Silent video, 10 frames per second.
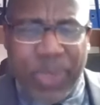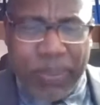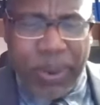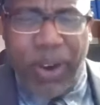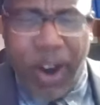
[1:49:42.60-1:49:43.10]
the
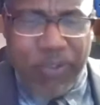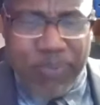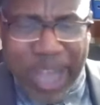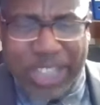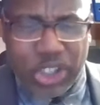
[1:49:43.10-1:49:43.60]
book of
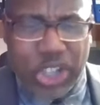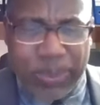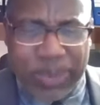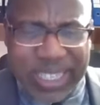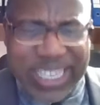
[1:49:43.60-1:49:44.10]
Matthew
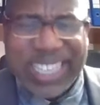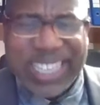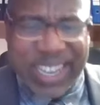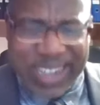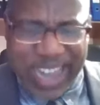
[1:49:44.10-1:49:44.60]
chapter
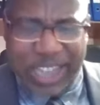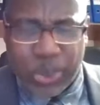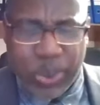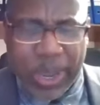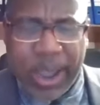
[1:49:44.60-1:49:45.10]
6 and
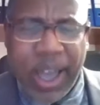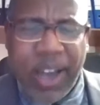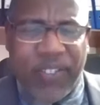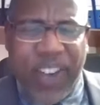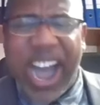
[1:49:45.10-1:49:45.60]
elsewhere.
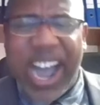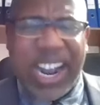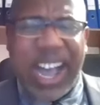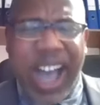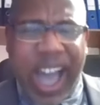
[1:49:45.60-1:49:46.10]

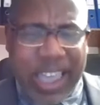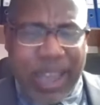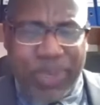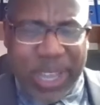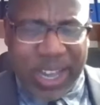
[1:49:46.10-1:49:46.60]
Father, I
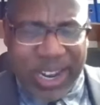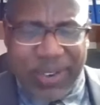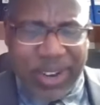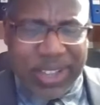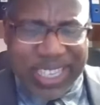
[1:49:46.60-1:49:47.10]
am
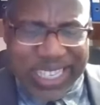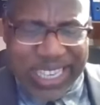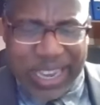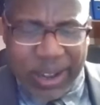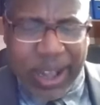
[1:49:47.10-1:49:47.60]
declaring this
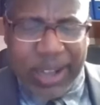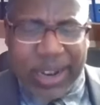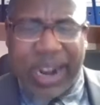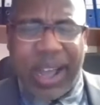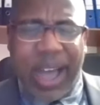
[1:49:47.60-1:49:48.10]
year
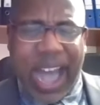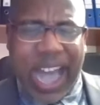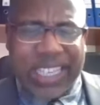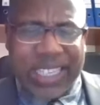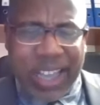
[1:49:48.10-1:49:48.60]
that
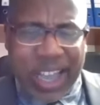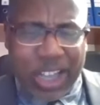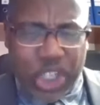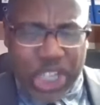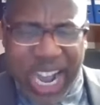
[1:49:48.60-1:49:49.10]
as
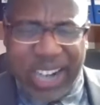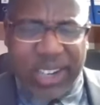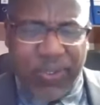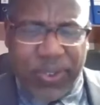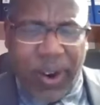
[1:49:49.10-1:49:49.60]
a
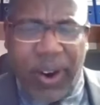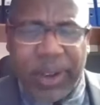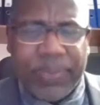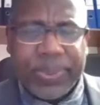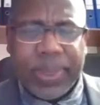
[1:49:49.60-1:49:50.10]
child of
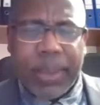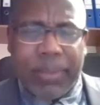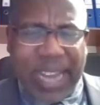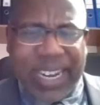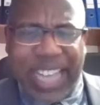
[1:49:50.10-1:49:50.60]
God,
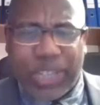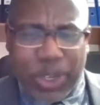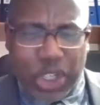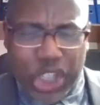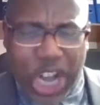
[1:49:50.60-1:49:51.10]
my light
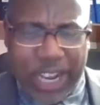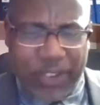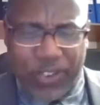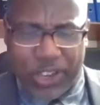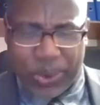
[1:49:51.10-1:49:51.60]
will
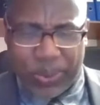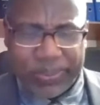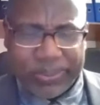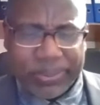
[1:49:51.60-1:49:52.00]
shine for you.